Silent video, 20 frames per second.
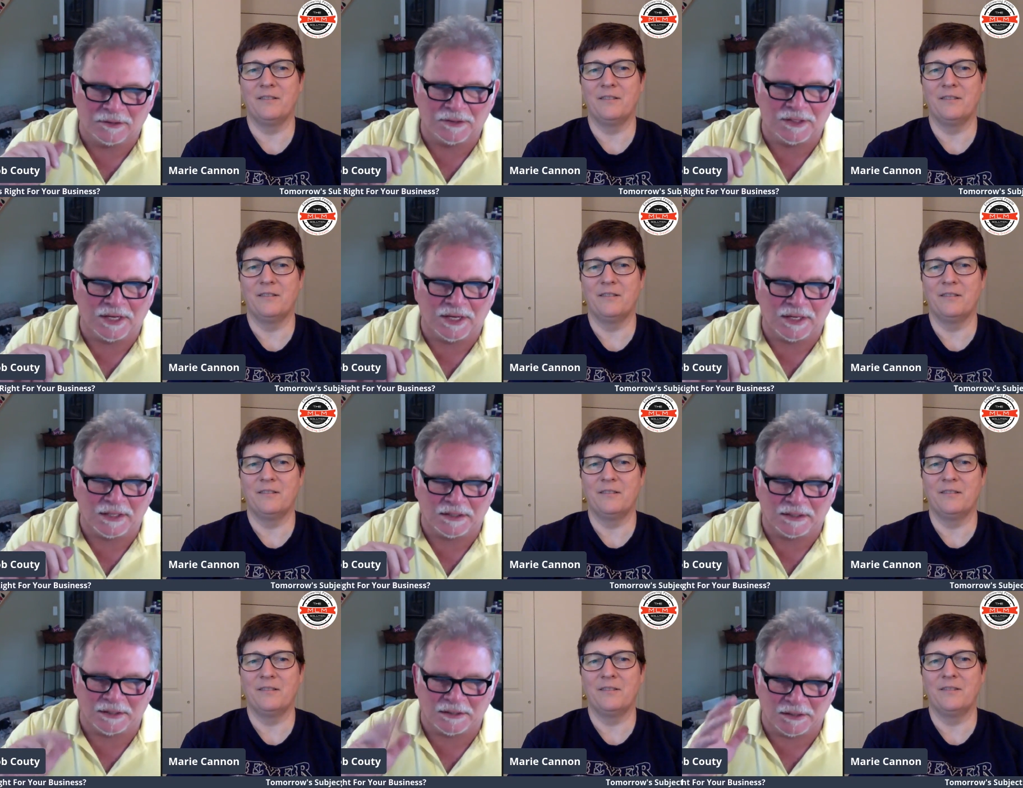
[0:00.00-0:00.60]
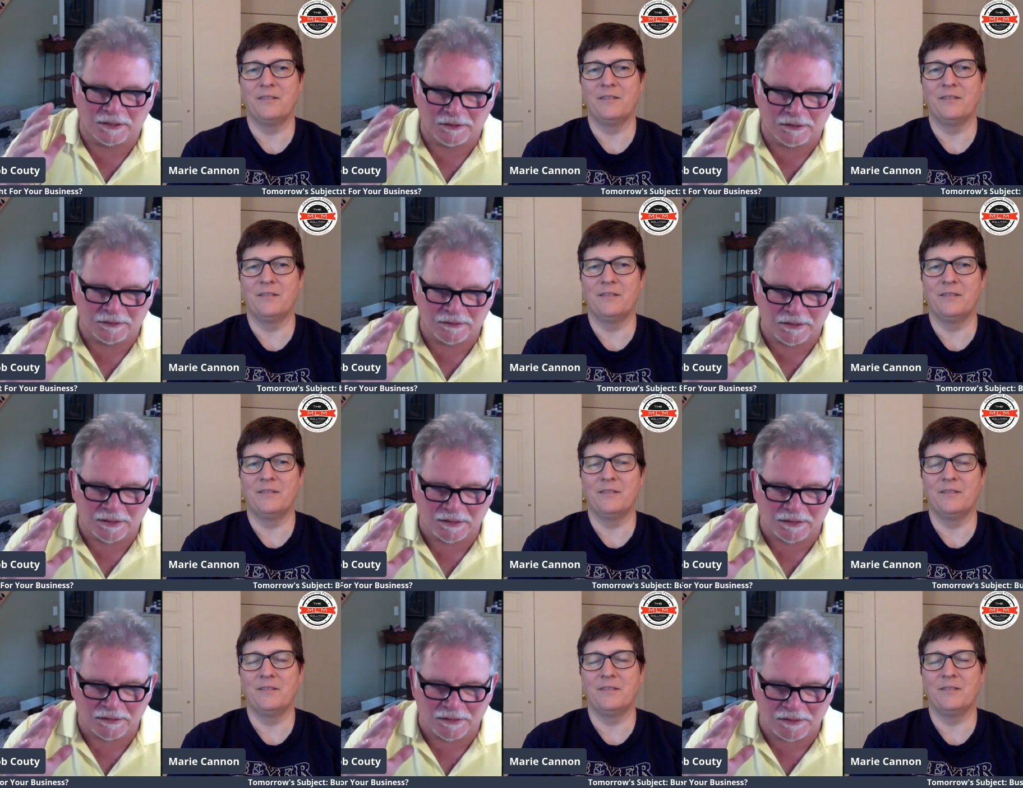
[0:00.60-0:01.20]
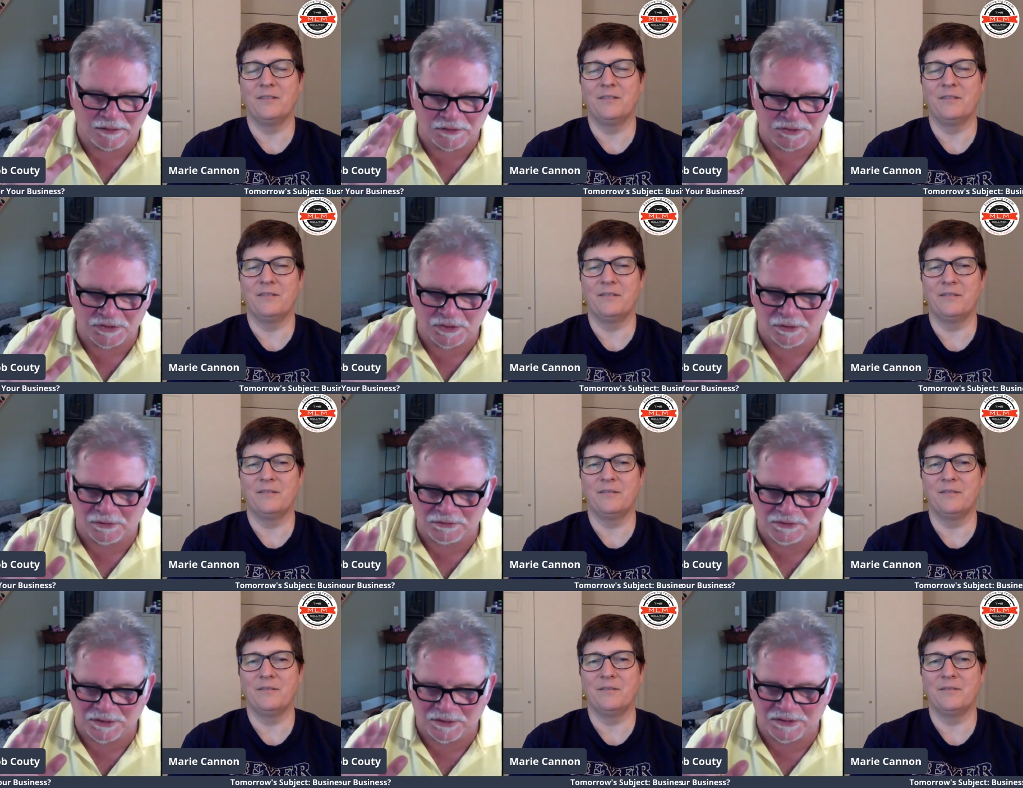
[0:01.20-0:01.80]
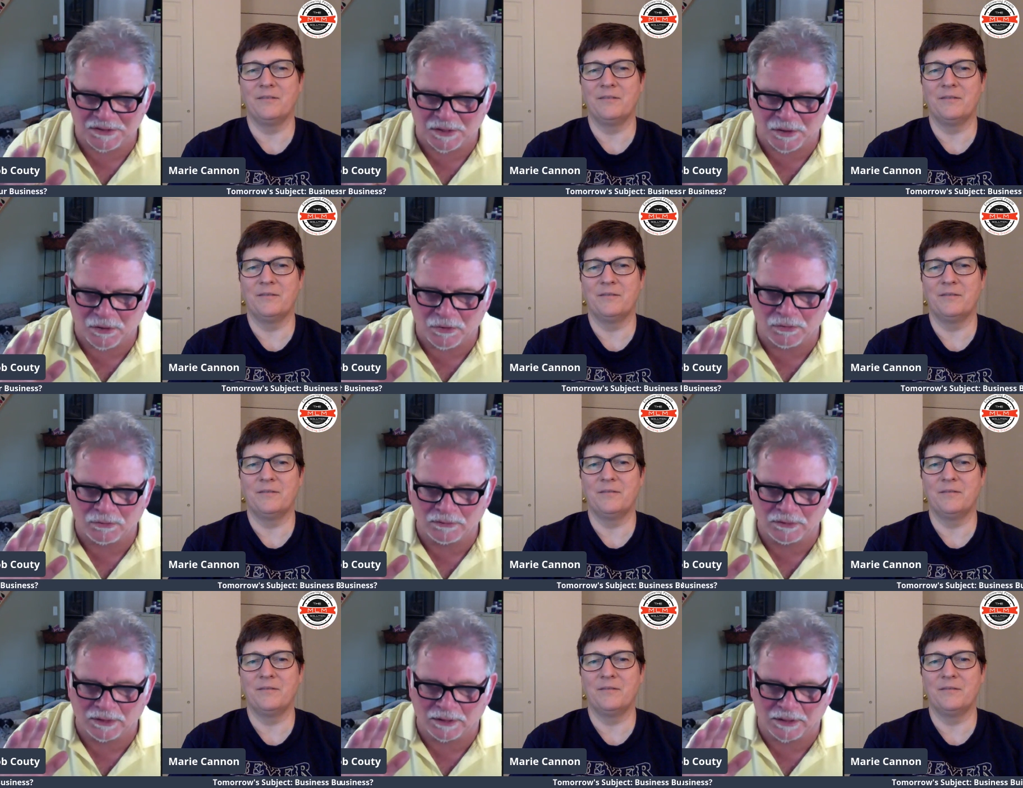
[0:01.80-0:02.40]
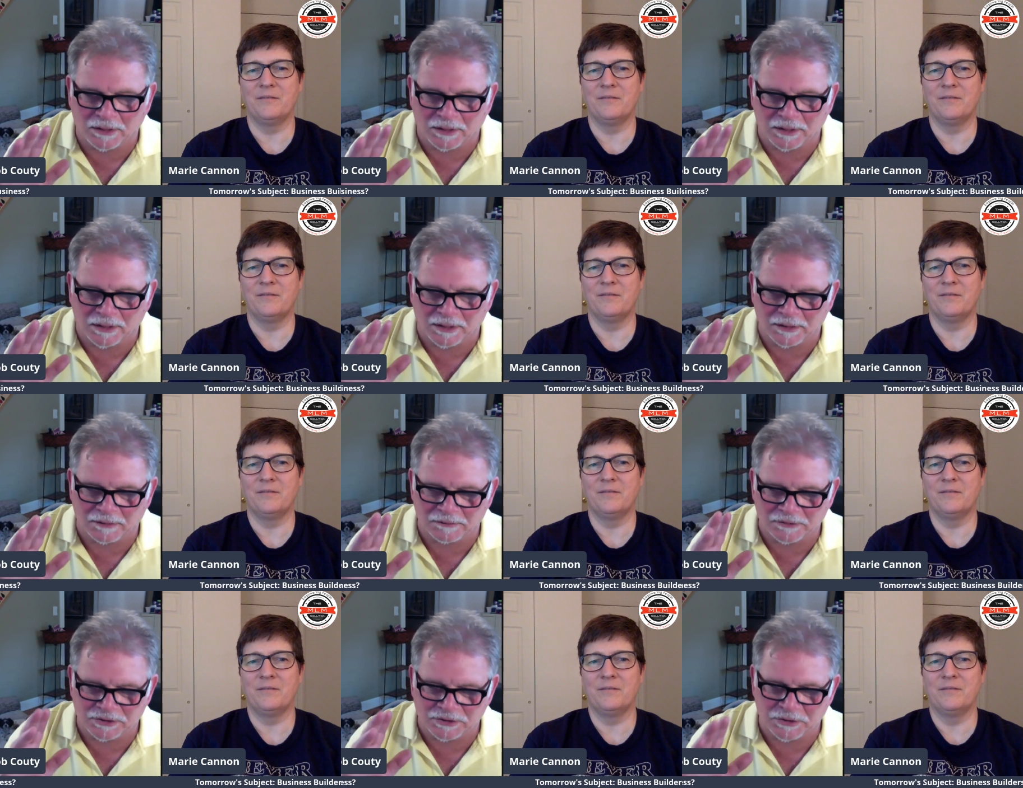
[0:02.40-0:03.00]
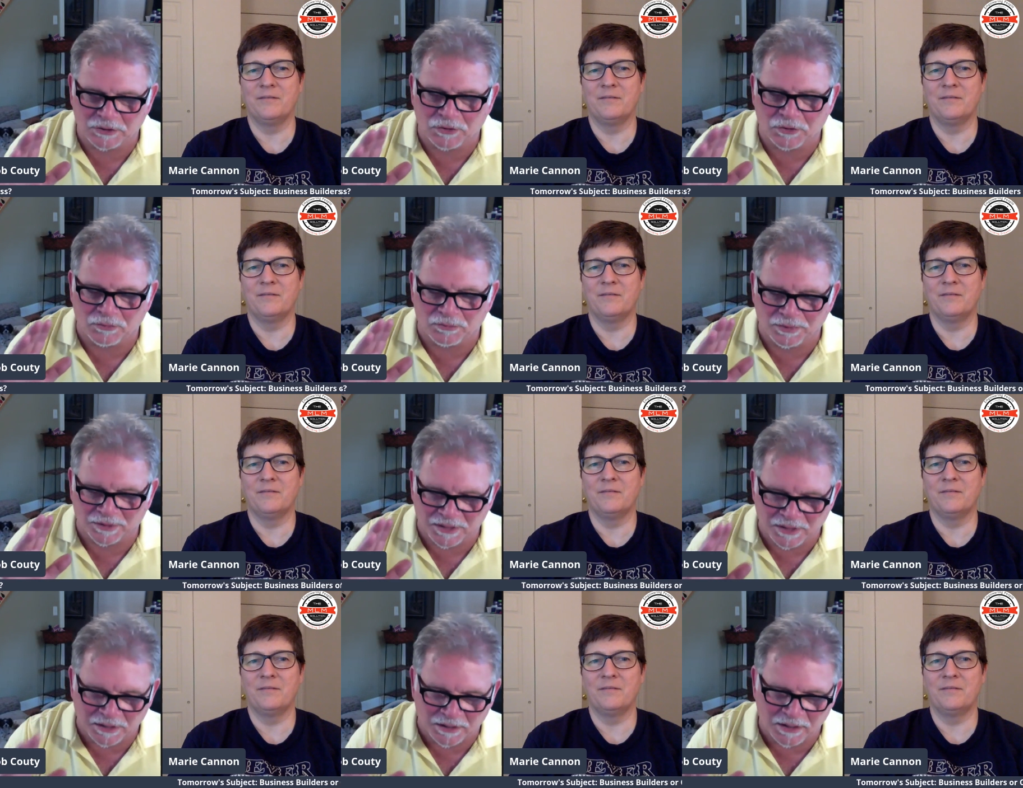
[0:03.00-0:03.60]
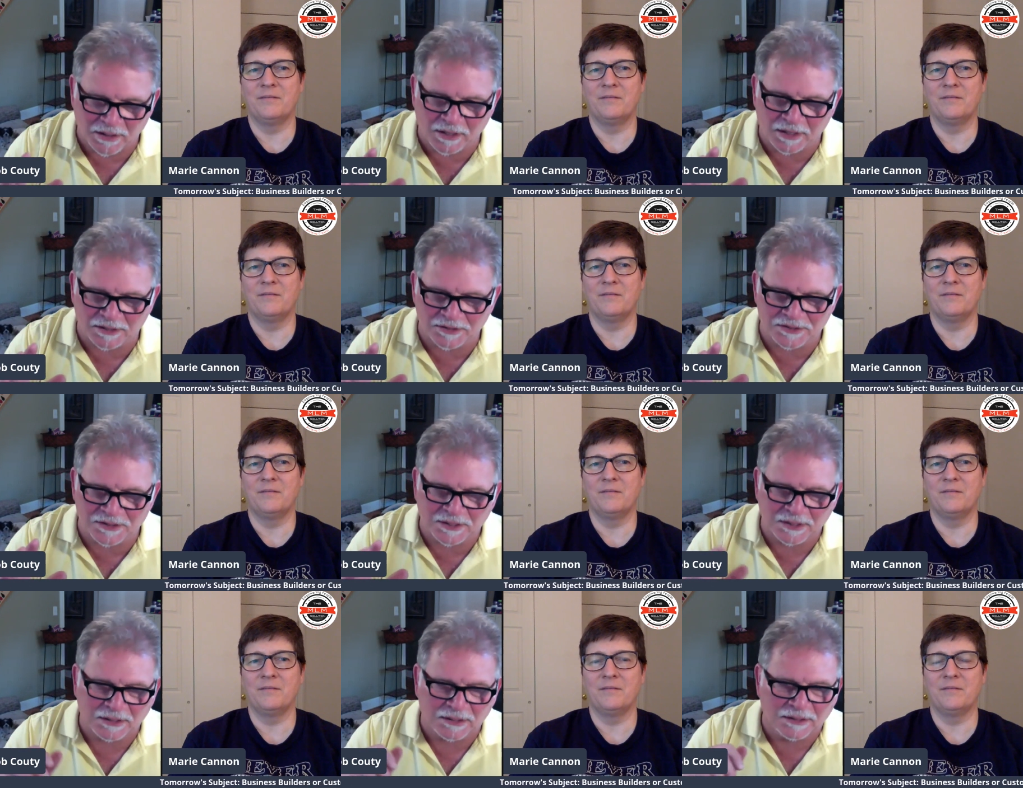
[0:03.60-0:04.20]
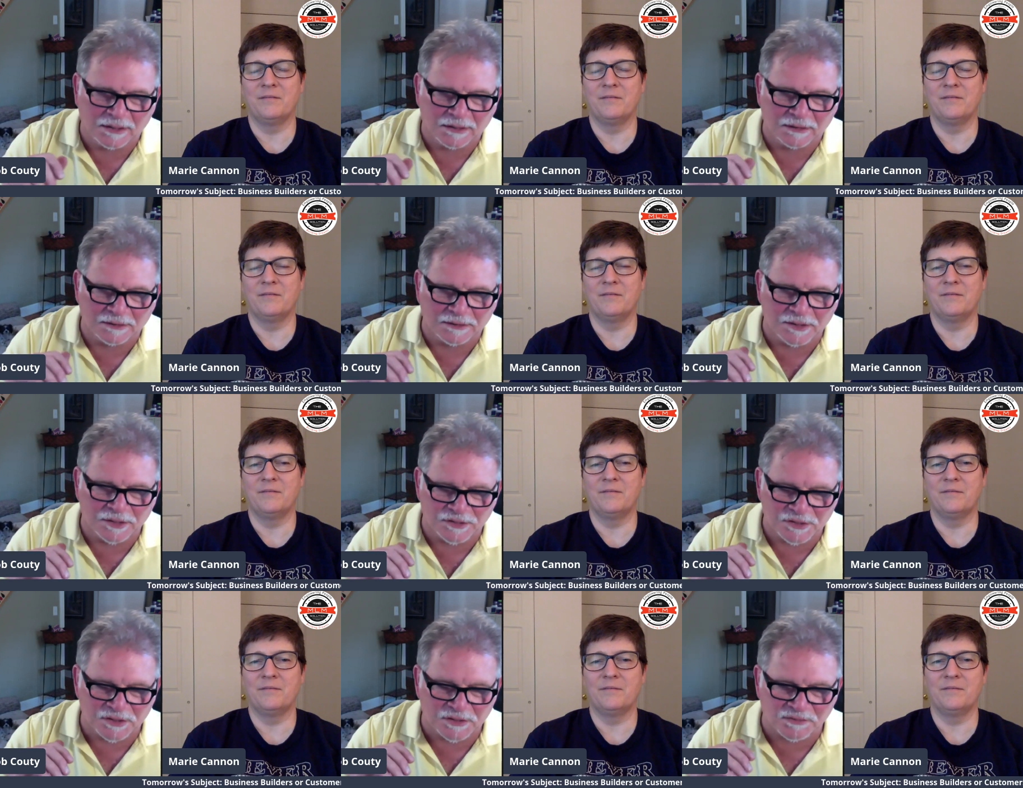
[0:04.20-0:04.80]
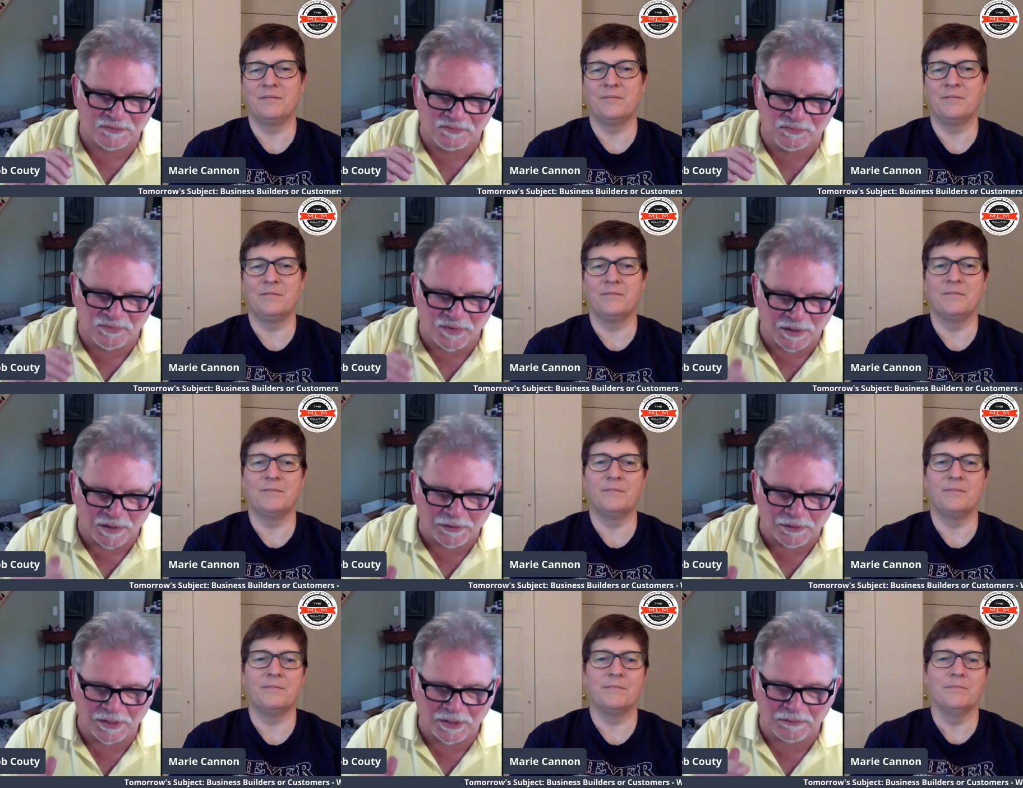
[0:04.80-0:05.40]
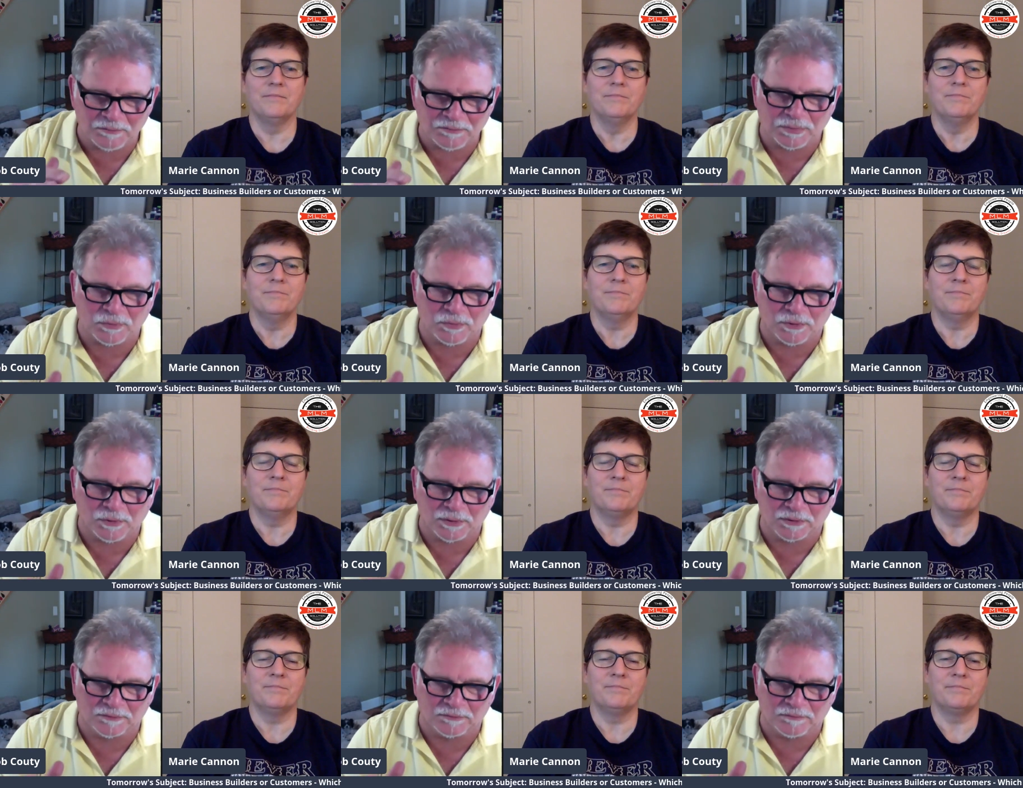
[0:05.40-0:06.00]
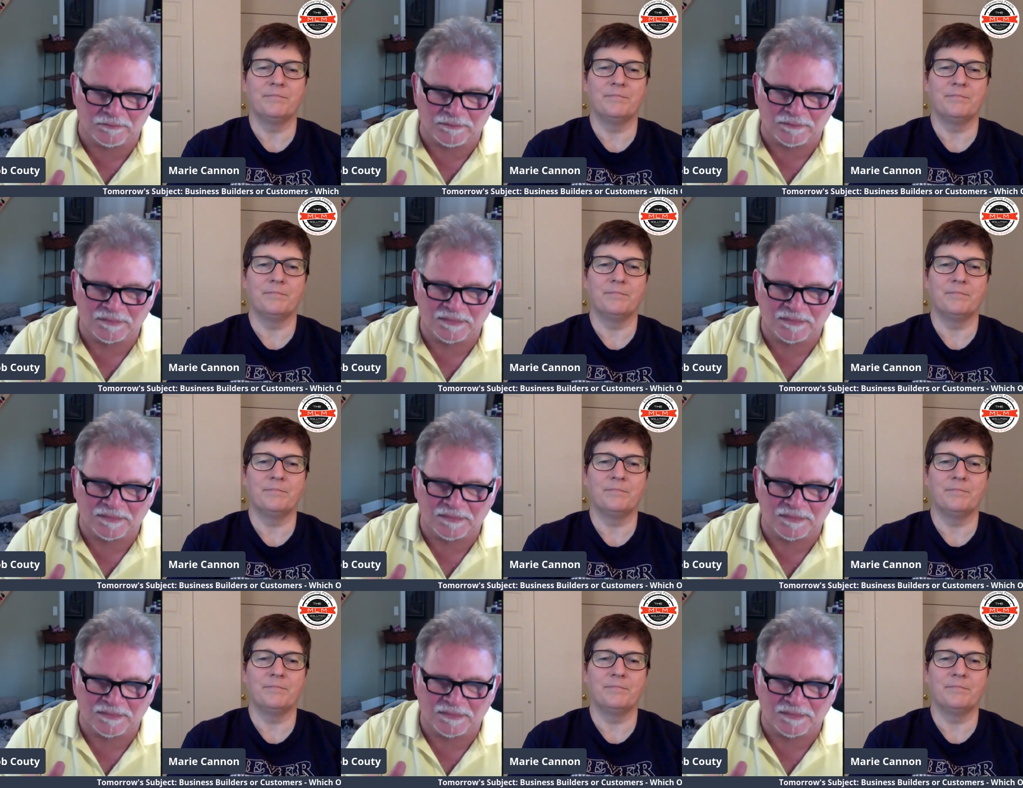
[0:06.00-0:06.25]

Speaker 1: okay? And it, it deserves its own uh, show because this is very important,